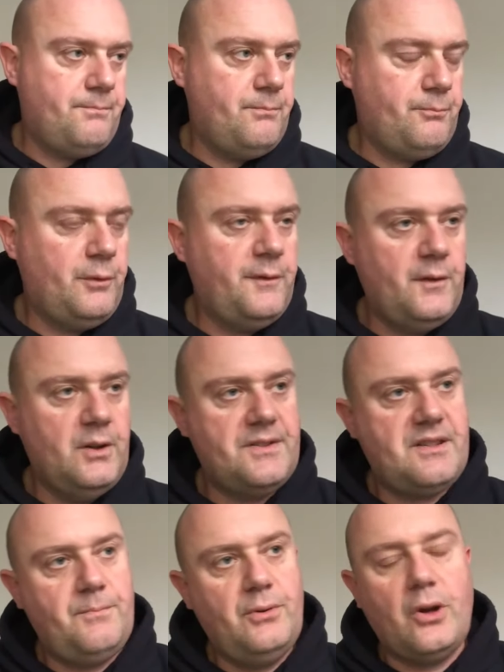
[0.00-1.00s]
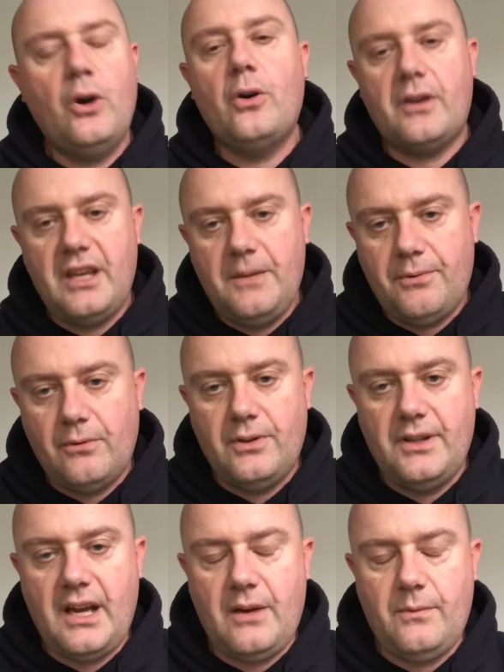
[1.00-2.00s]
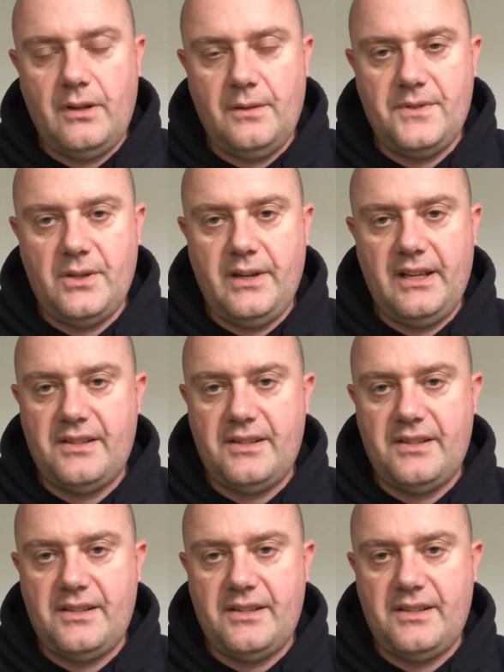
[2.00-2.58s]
prefer to put a hook keeper on now when I'm doing this.